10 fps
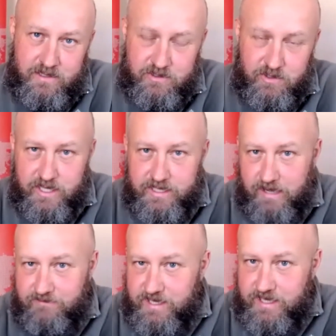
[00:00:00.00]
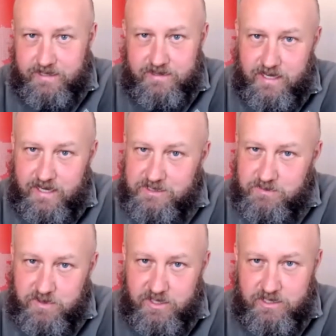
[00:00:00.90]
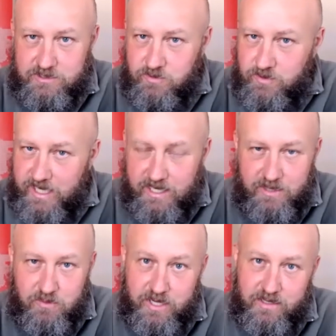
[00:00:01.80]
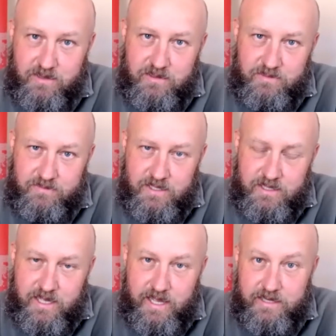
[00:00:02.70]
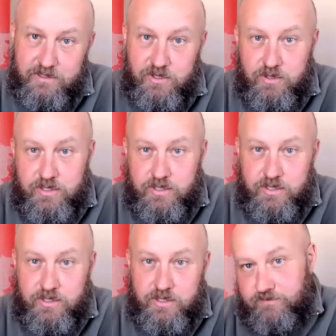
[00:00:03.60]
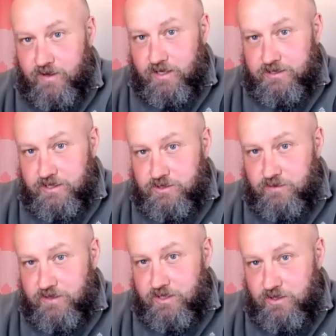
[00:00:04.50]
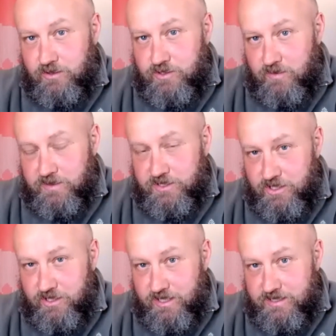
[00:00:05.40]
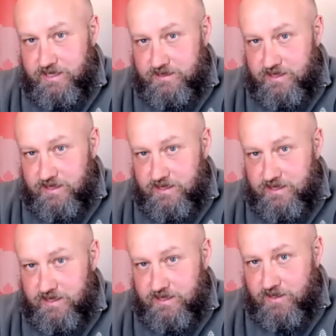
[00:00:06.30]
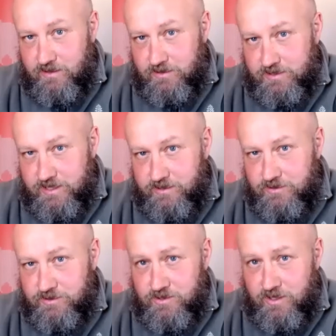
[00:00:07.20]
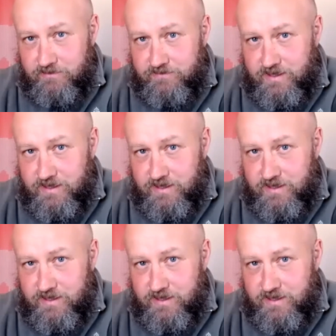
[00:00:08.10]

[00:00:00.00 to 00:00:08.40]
You can navigate the icebergs really well, and you can take advantage of the huge opportunities that South Africa continues to offer.